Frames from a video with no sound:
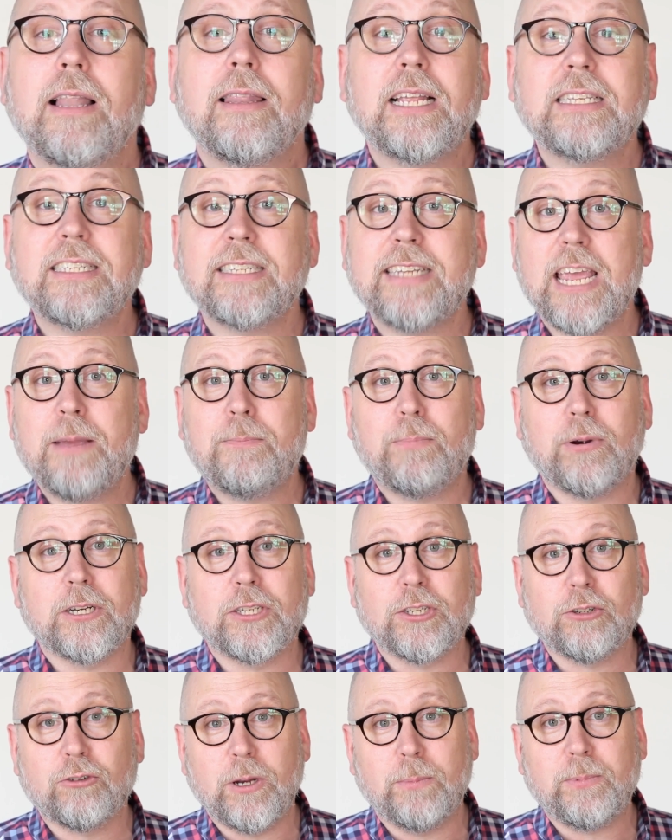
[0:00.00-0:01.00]
Let's take
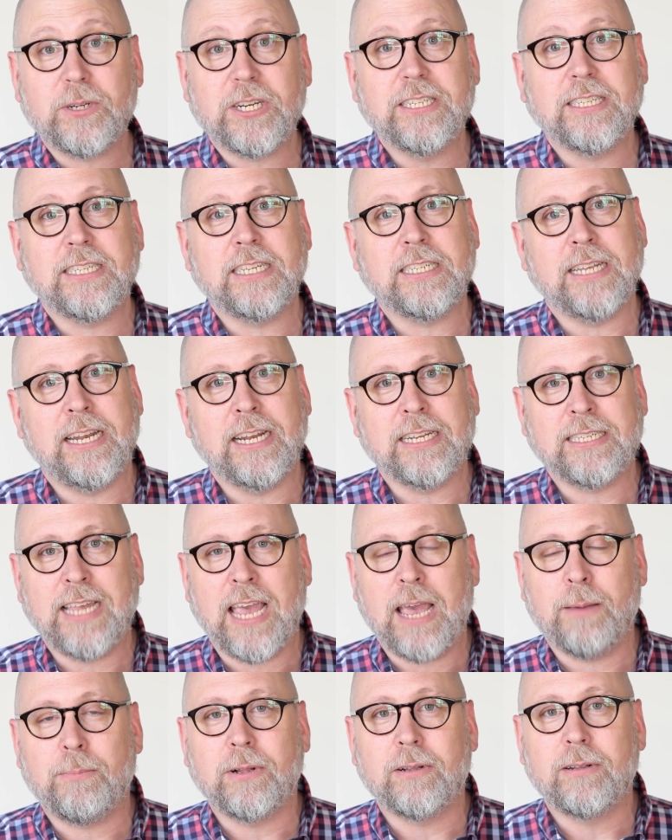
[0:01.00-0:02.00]
prescriptions as an
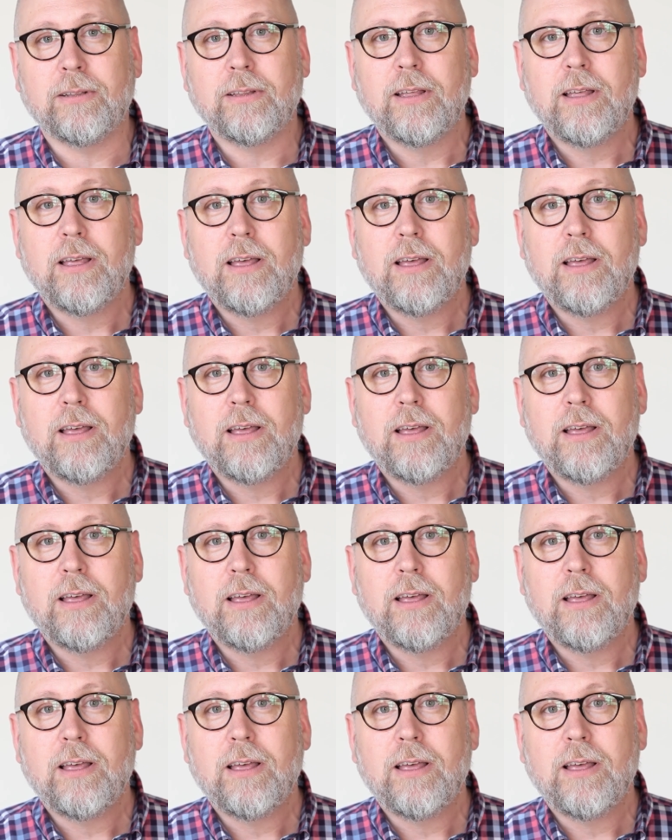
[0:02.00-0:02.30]
example.